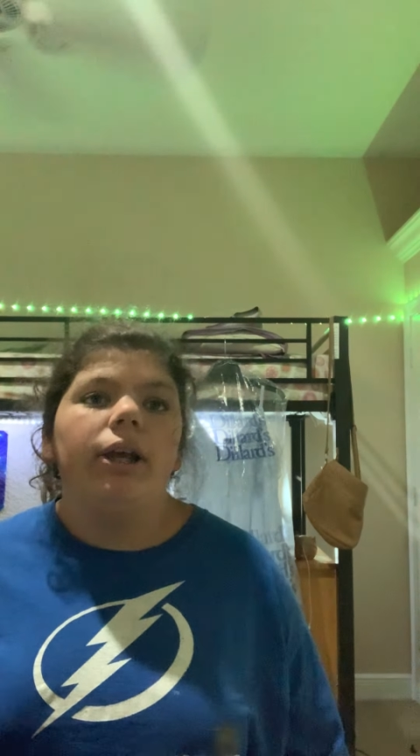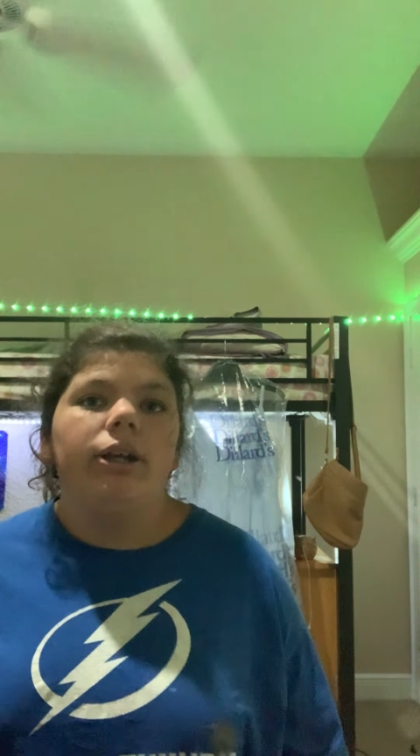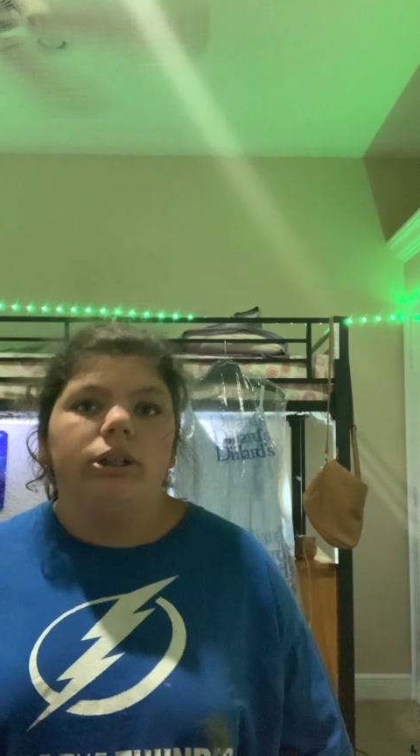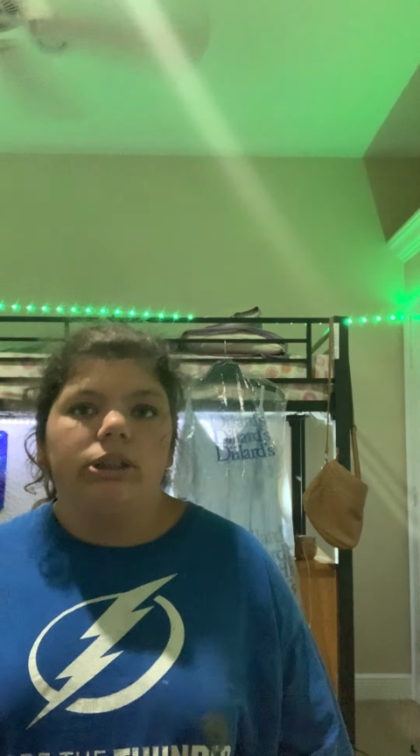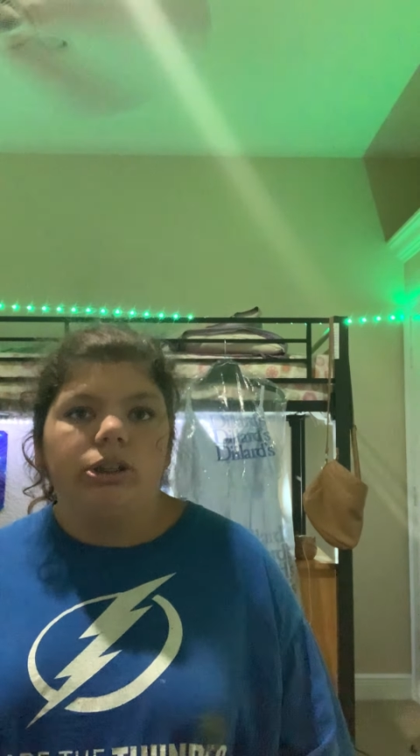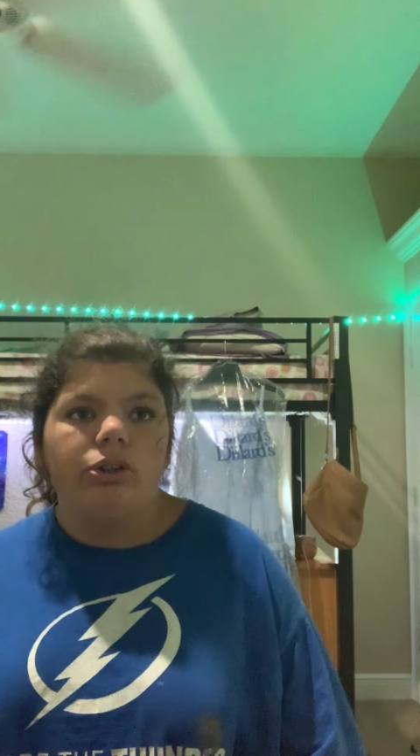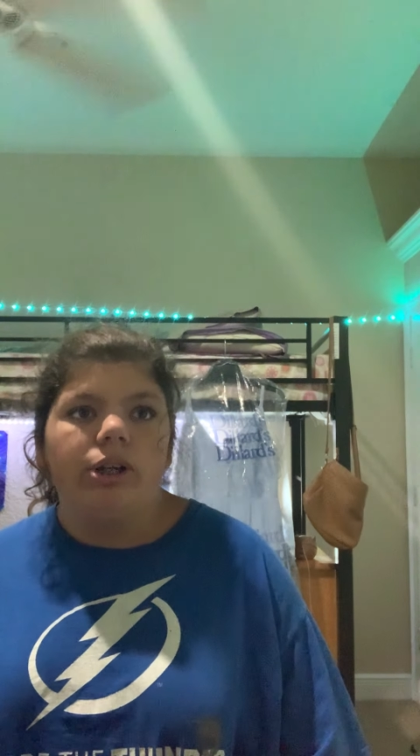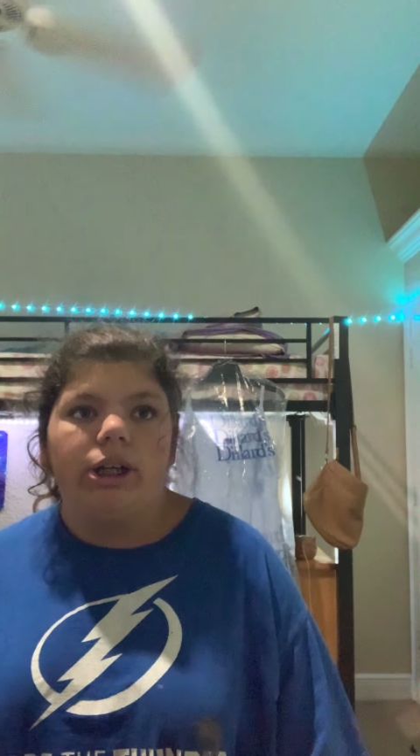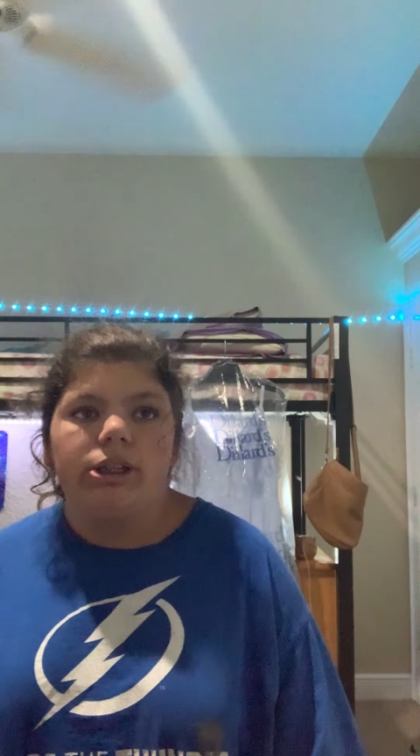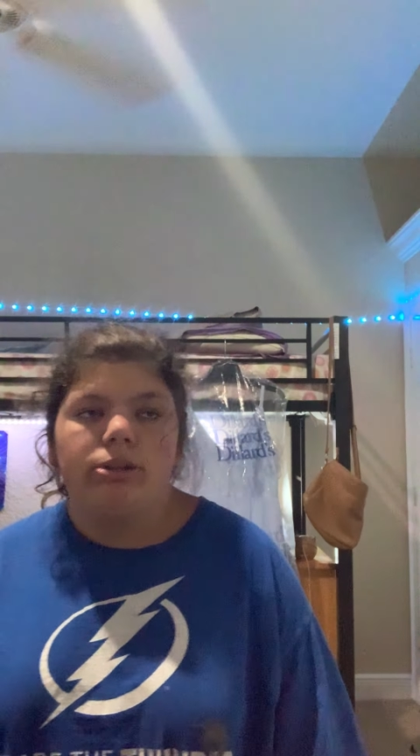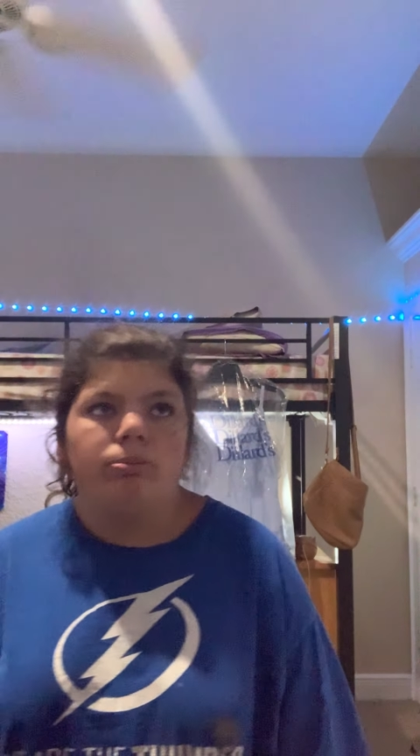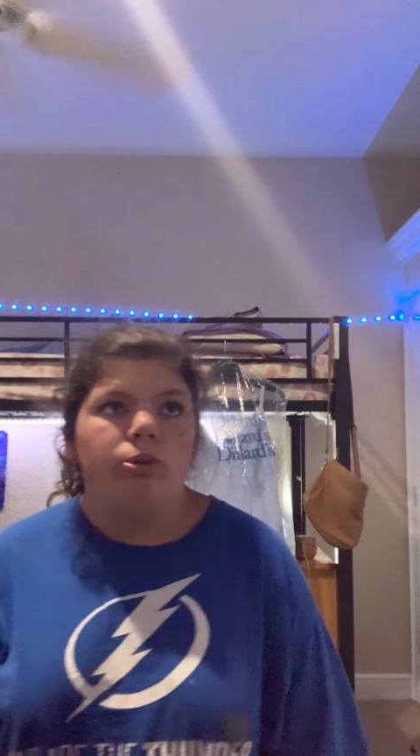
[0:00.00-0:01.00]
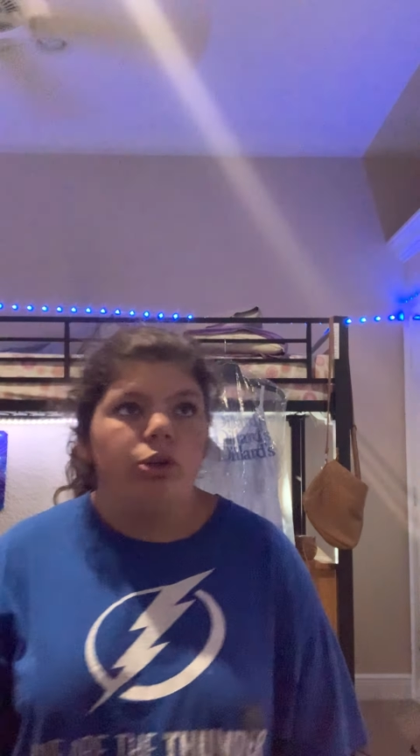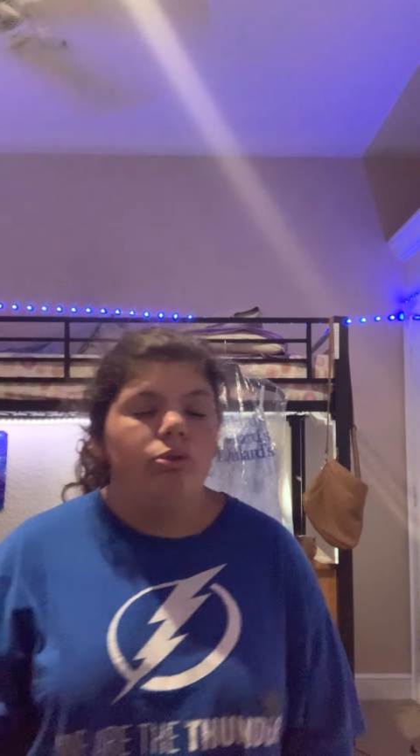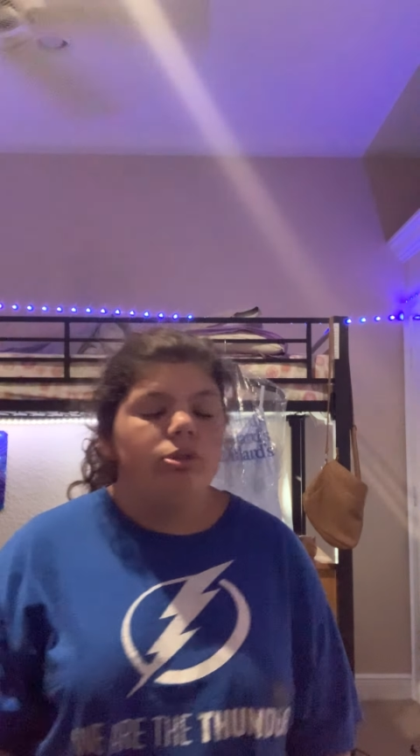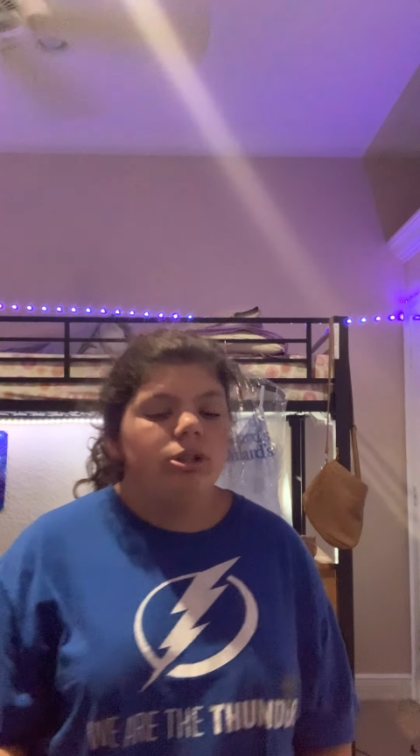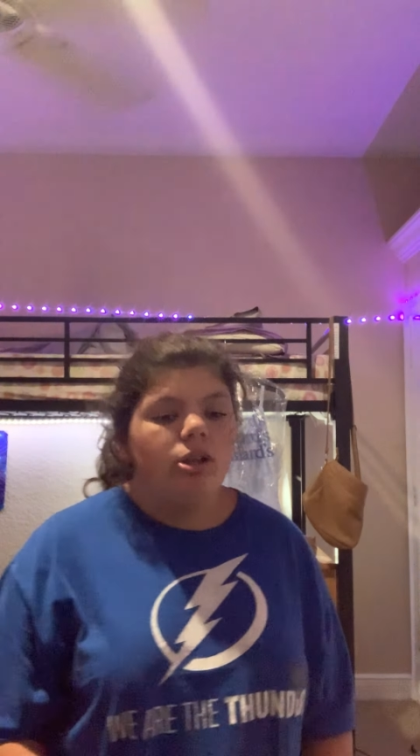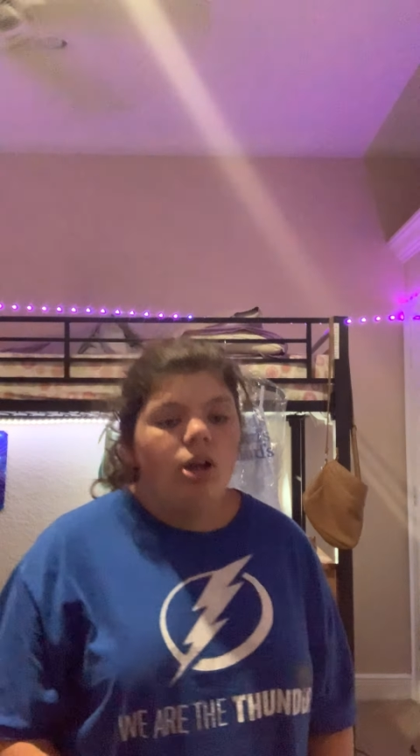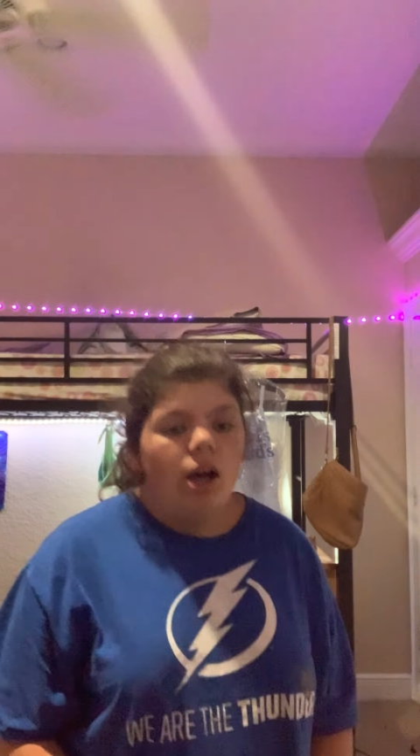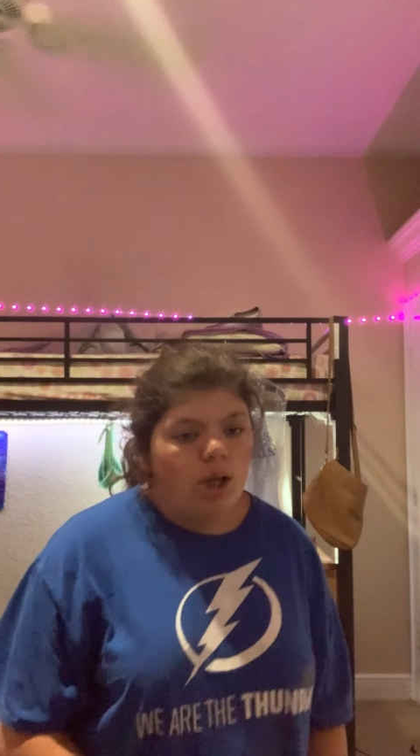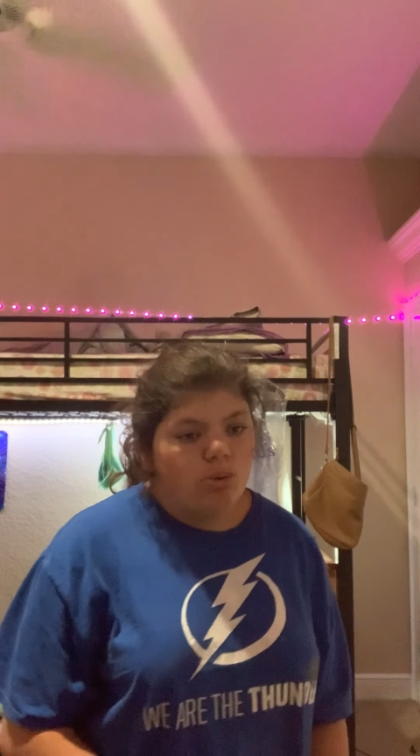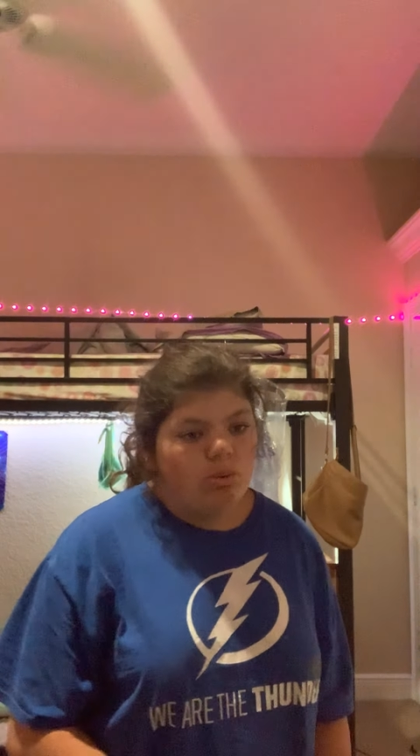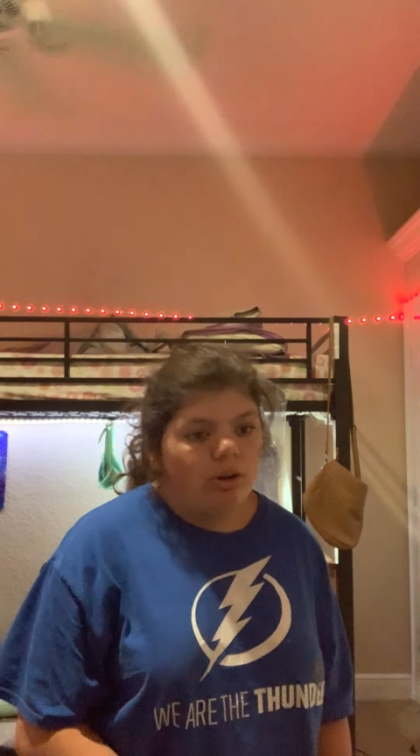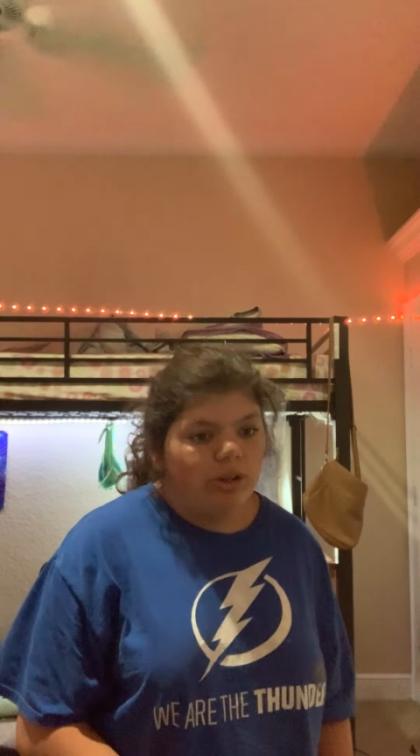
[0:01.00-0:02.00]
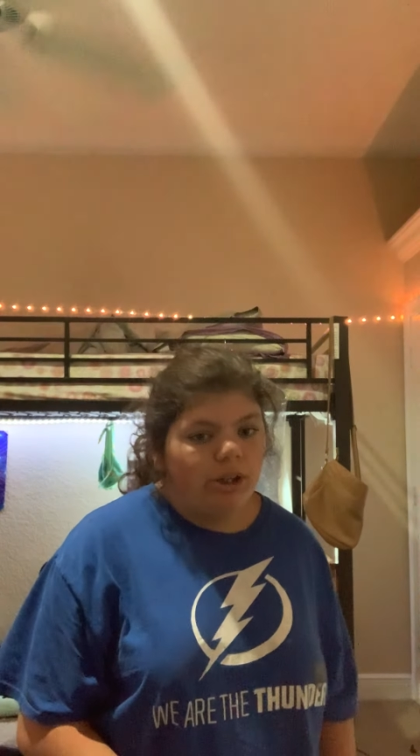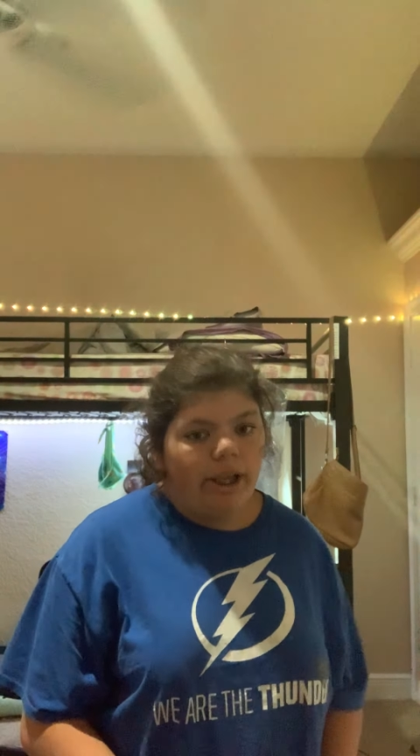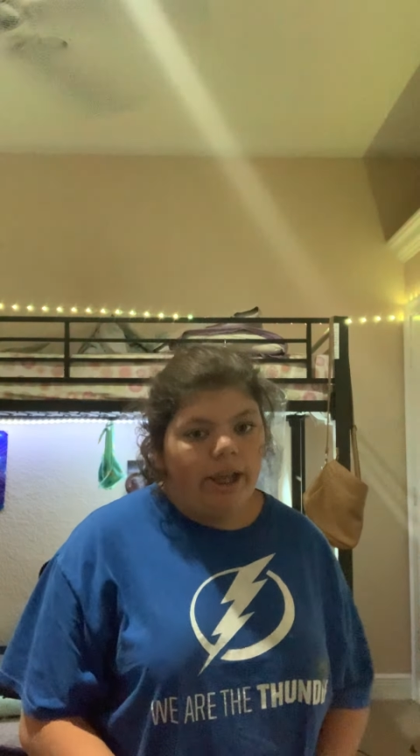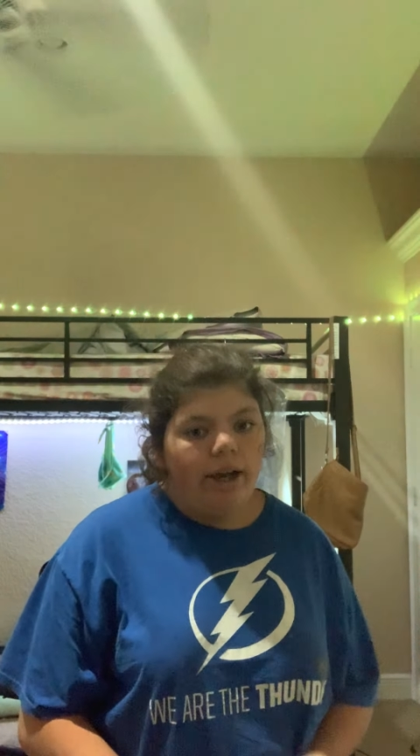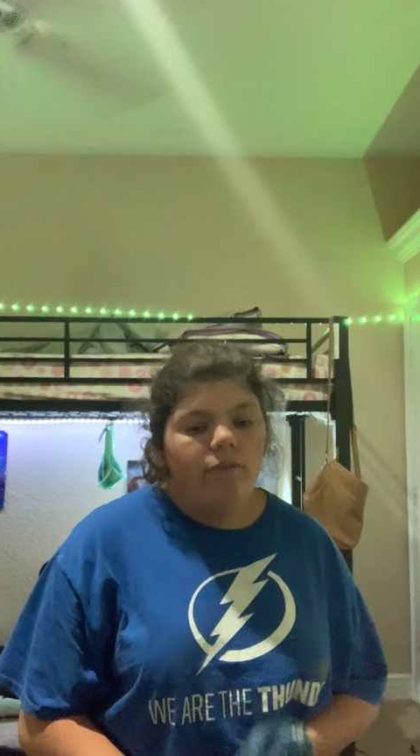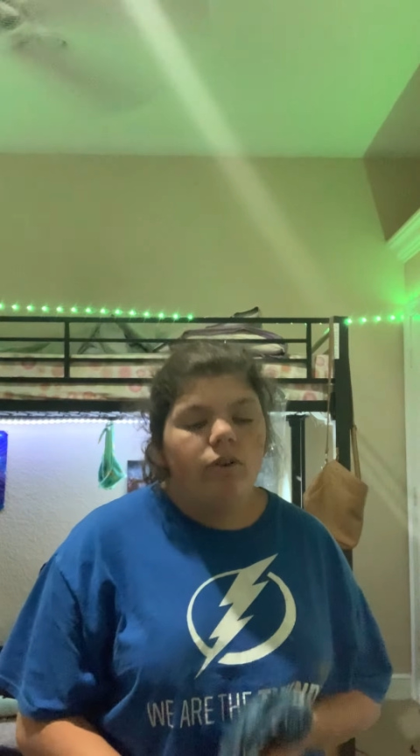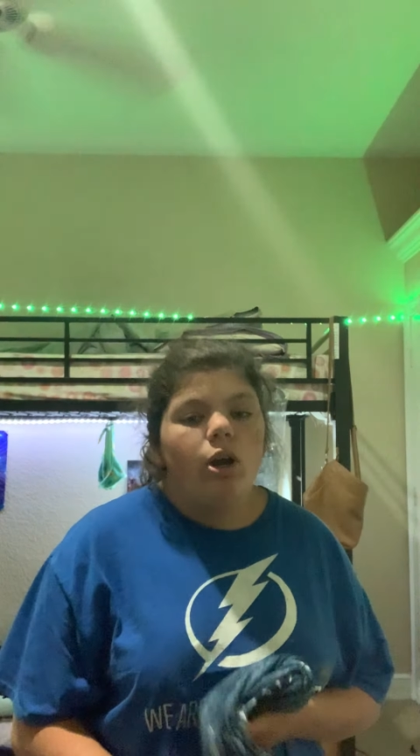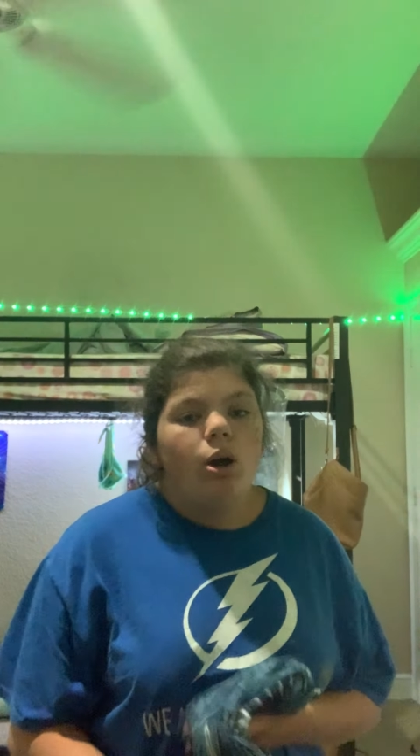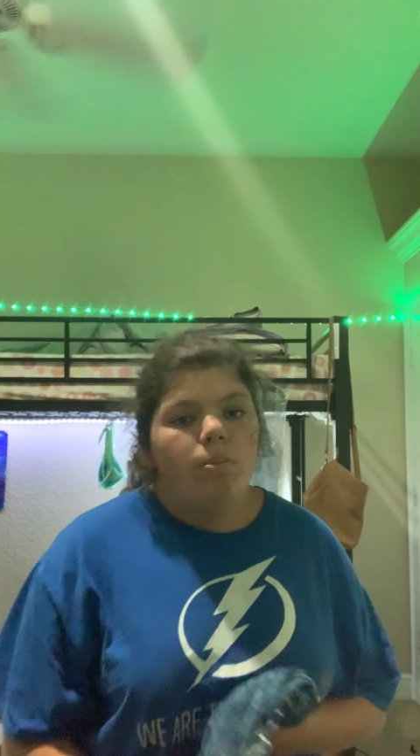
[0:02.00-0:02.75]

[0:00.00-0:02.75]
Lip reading: to tell you guys some news as well that I have,